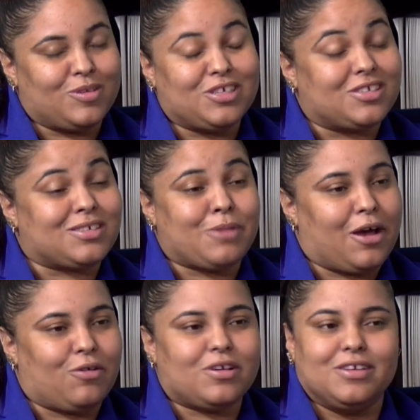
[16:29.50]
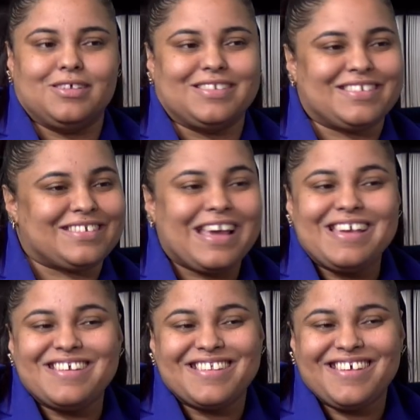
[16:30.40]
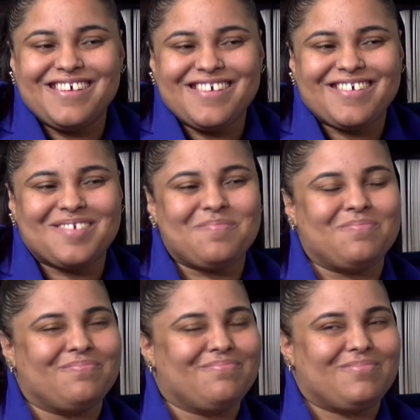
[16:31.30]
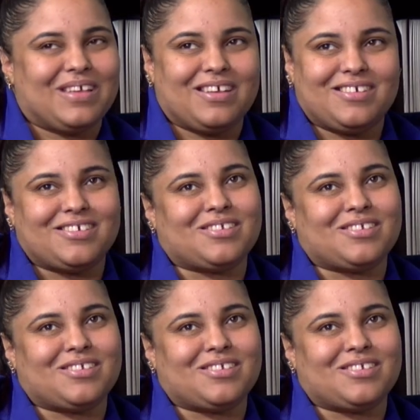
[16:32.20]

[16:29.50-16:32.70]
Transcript: just smiled. He didn't say anything. And he just